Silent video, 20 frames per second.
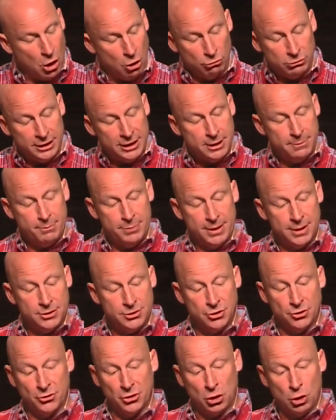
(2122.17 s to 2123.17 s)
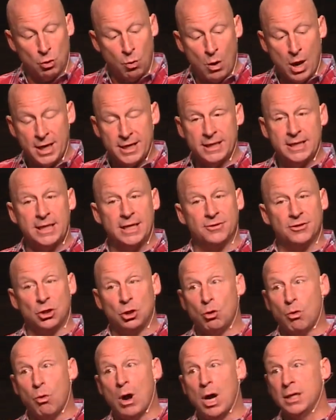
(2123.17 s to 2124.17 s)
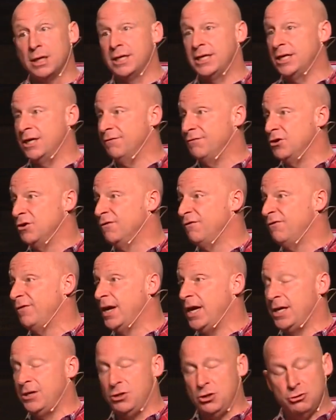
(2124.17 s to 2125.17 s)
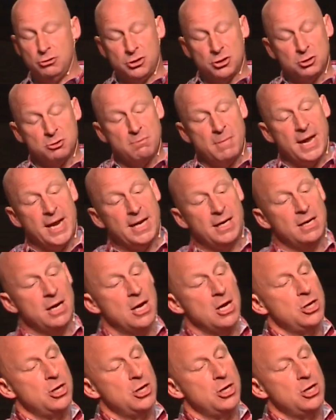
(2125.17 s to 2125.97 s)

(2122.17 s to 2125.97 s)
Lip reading: only depends on the quantity and the quality of your faith, you just make